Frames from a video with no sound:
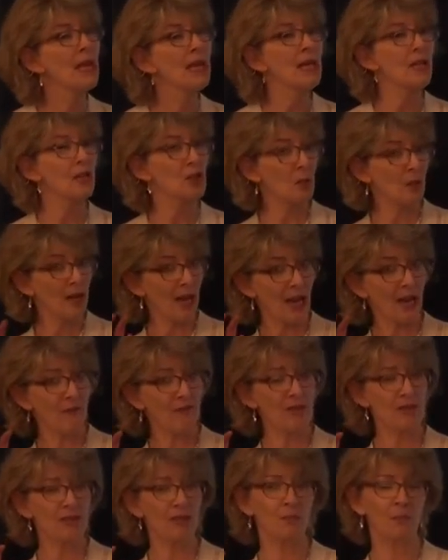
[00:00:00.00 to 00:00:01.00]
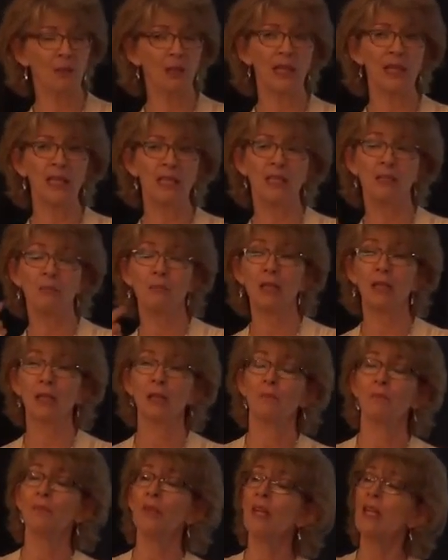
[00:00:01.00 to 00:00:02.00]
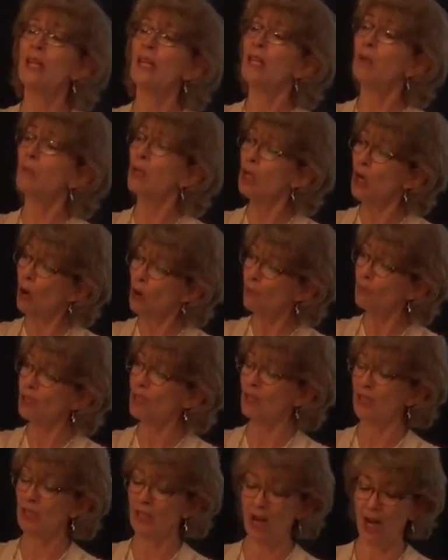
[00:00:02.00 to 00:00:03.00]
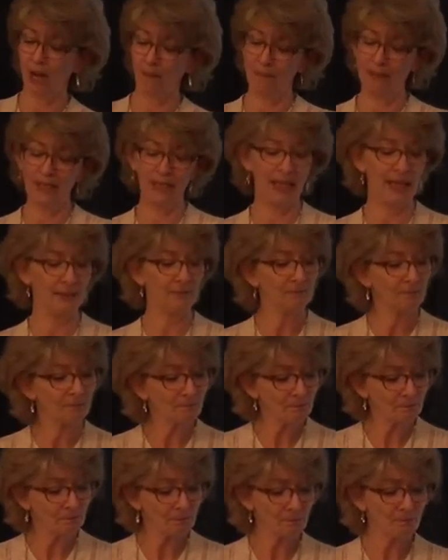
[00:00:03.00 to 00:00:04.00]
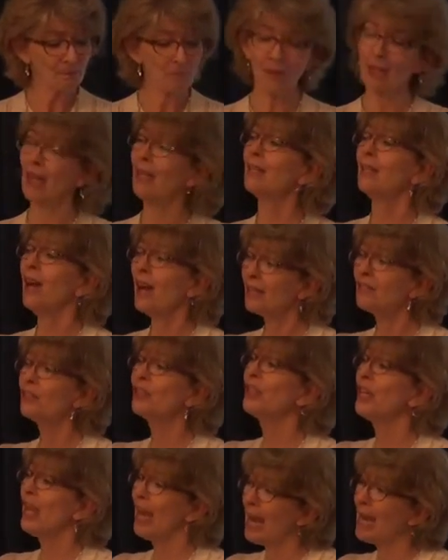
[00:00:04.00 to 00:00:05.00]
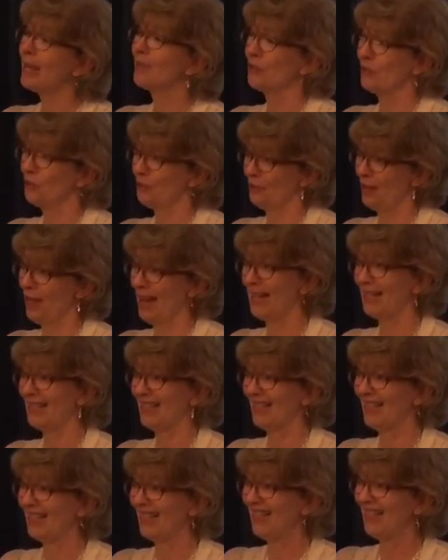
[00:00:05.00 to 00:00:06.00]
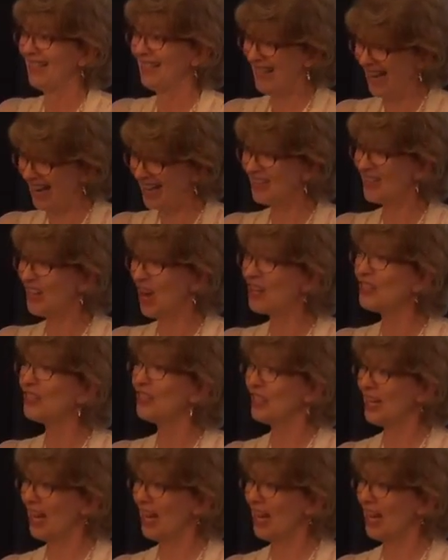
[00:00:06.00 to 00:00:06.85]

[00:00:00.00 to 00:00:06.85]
And so we have this complaint in the middle. Then we go up to the top again, and God's going to answer that. God, God's going